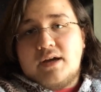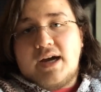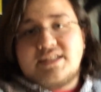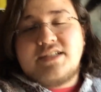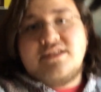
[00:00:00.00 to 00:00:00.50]

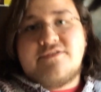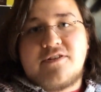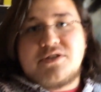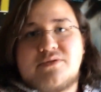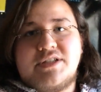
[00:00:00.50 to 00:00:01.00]
I'd seen the
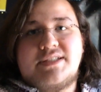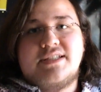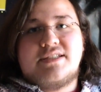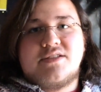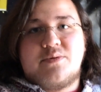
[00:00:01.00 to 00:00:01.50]
first 3
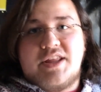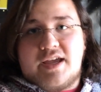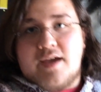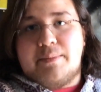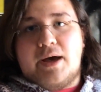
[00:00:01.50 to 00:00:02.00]
seasons when they
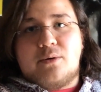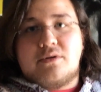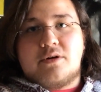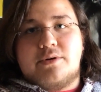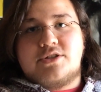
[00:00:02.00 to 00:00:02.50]
came out
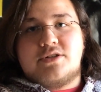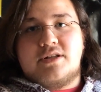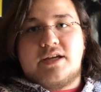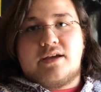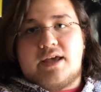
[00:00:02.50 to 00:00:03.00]

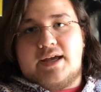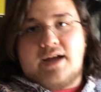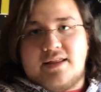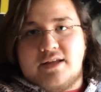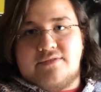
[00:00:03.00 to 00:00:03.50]
originally,
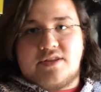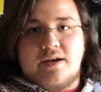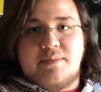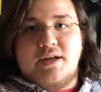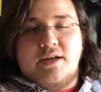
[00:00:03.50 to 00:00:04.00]
and I loved
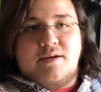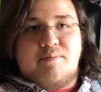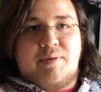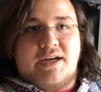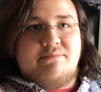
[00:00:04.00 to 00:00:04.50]
them,
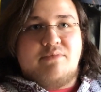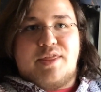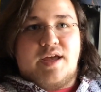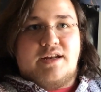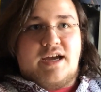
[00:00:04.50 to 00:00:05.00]
but
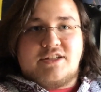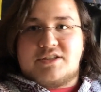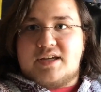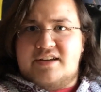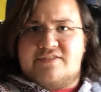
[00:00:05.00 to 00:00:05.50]
then I
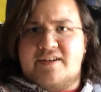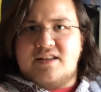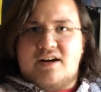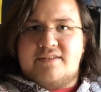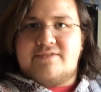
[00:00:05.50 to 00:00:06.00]
just kind of
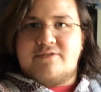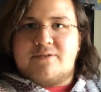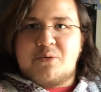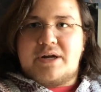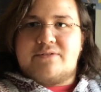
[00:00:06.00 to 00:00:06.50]
fell off
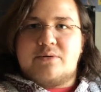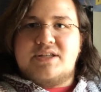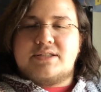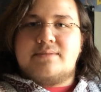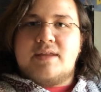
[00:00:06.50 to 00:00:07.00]
for whatever
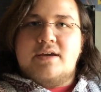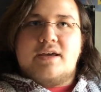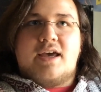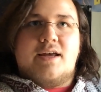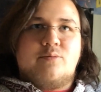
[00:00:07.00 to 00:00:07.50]
reason.
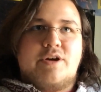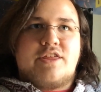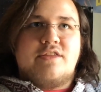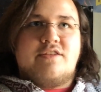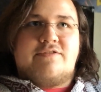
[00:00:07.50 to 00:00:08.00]
And
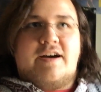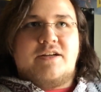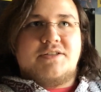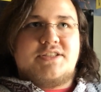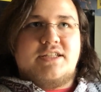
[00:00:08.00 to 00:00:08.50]
with the
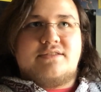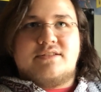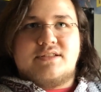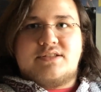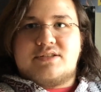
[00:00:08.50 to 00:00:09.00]
final
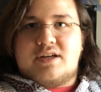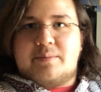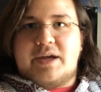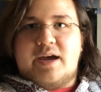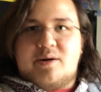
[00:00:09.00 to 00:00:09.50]
seasons
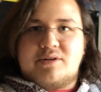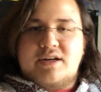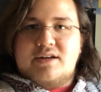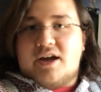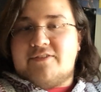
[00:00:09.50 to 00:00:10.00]
coming out,
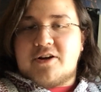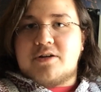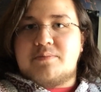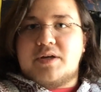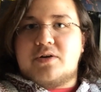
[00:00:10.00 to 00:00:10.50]
I
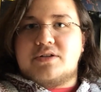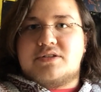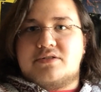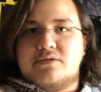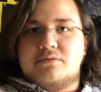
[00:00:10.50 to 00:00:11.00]
figured it'd be
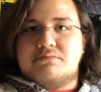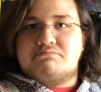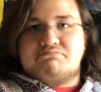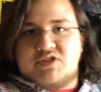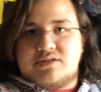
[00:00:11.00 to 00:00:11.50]
good to
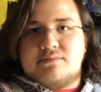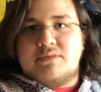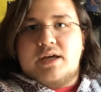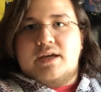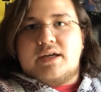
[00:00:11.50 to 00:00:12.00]
just
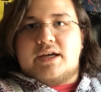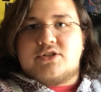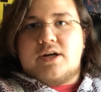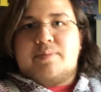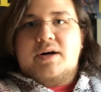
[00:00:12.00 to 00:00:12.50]

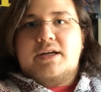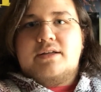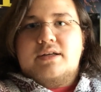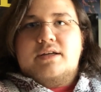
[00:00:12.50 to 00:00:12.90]
catch up on it.